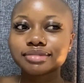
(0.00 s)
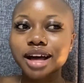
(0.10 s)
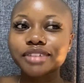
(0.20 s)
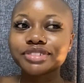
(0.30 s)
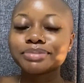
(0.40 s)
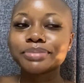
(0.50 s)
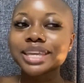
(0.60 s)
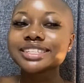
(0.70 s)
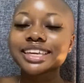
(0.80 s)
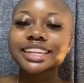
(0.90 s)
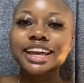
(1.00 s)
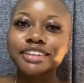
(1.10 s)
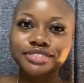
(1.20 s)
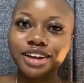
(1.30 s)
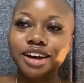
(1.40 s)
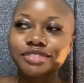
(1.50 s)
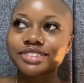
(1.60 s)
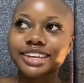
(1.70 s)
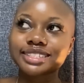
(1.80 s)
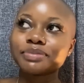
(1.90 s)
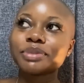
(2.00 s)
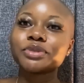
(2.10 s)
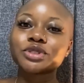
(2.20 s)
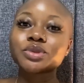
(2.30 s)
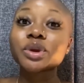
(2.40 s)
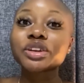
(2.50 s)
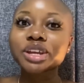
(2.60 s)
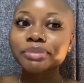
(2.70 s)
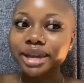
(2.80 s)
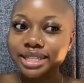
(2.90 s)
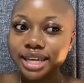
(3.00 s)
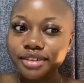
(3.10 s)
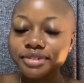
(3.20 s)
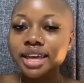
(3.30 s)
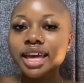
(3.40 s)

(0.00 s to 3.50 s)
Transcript: half and basically half and half like some people swearing by dove